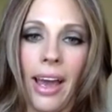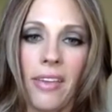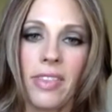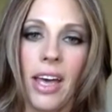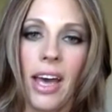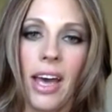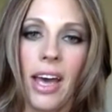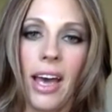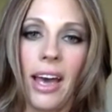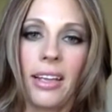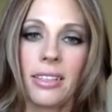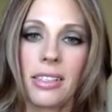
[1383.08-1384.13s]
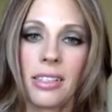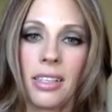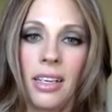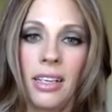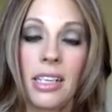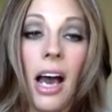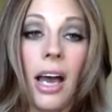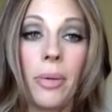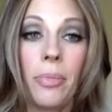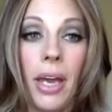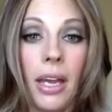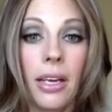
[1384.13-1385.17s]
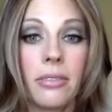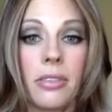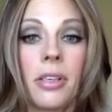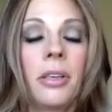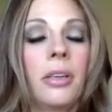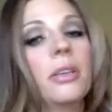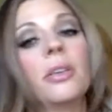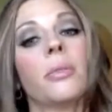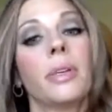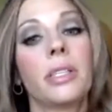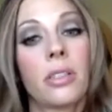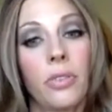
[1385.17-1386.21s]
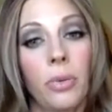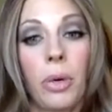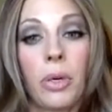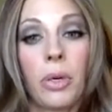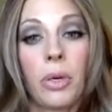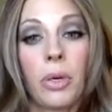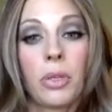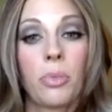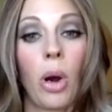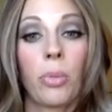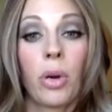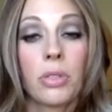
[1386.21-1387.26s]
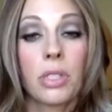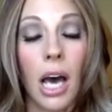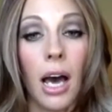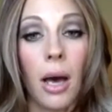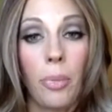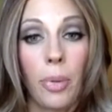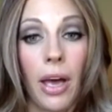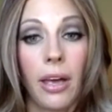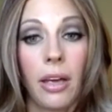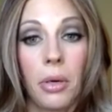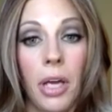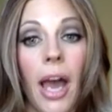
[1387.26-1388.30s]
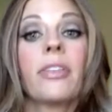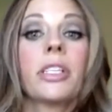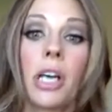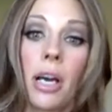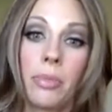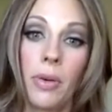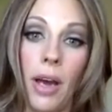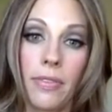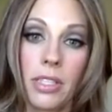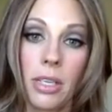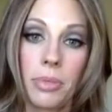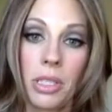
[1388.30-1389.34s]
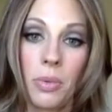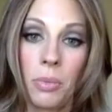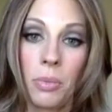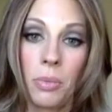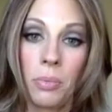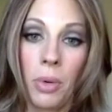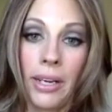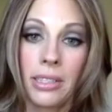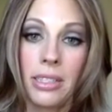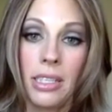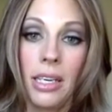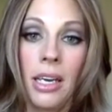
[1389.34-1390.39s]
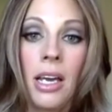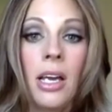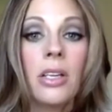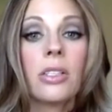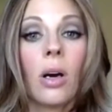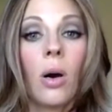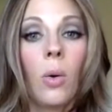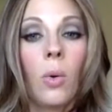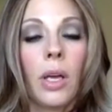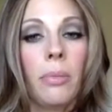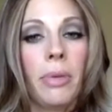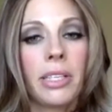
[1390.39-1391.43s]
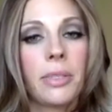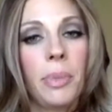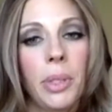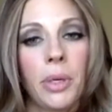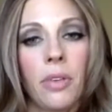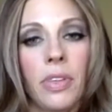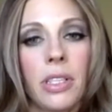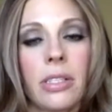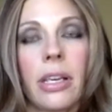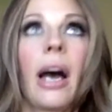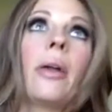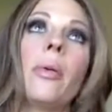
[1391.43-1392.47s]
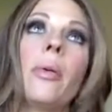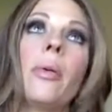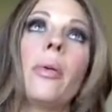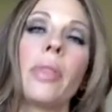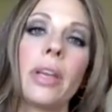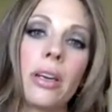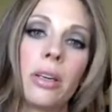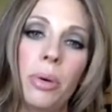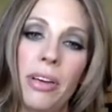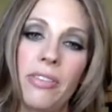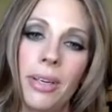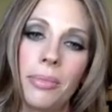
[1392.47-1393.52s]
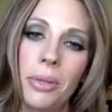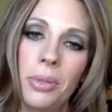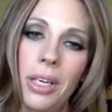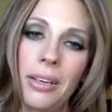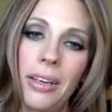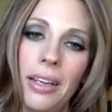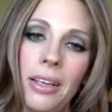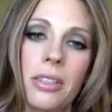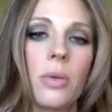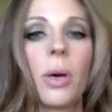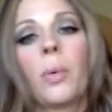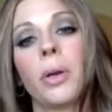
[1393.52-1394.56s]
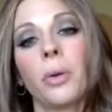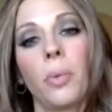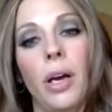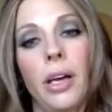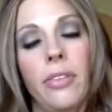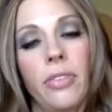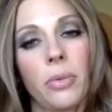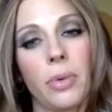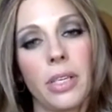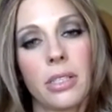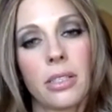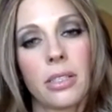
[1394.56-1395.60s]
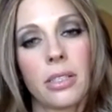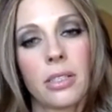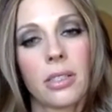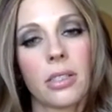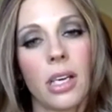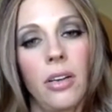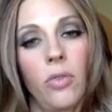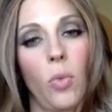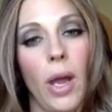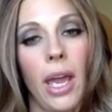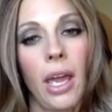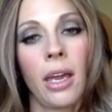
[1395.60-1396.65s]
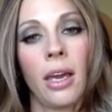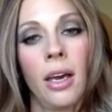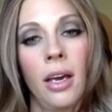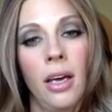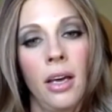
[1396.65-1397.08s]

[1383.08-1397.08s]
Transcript: I have that time, and your risk for postpartum grows up every time you have a subsequent pregnancy. So it makes me nervous. Like I don't think I could put my family through that again, and so I wonder what if the risks kind of weigh